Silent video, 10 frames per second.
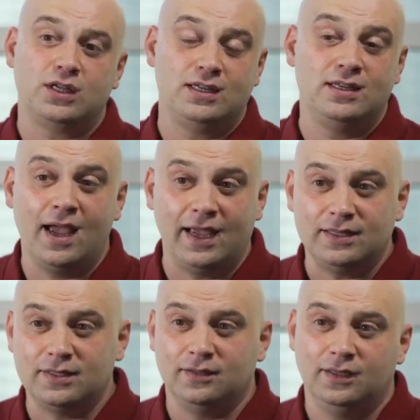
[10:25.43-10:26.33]
With the
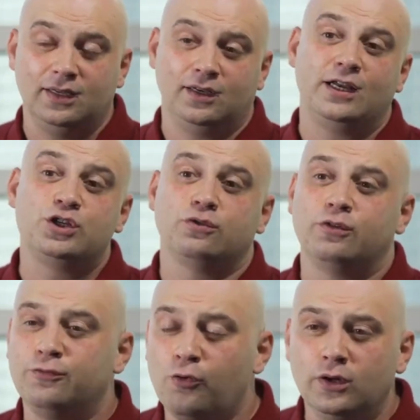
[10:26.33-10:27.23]
next project,
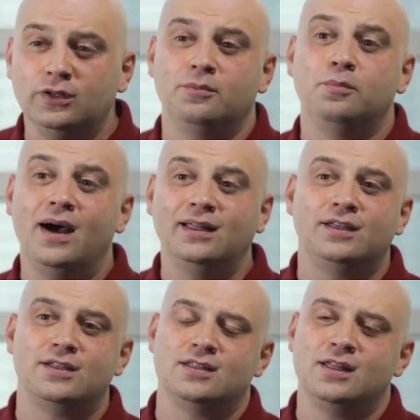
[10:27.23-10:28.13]
a bigger,
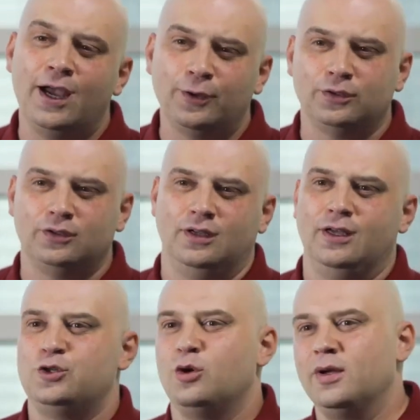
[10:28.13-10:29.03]
cooler one,
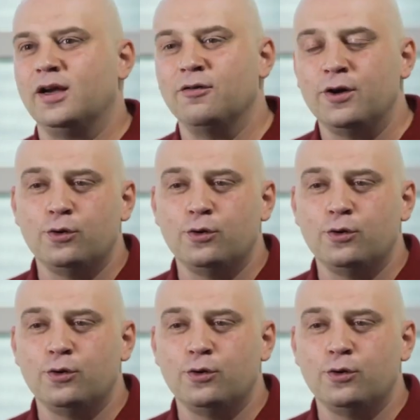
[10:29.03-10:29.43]
this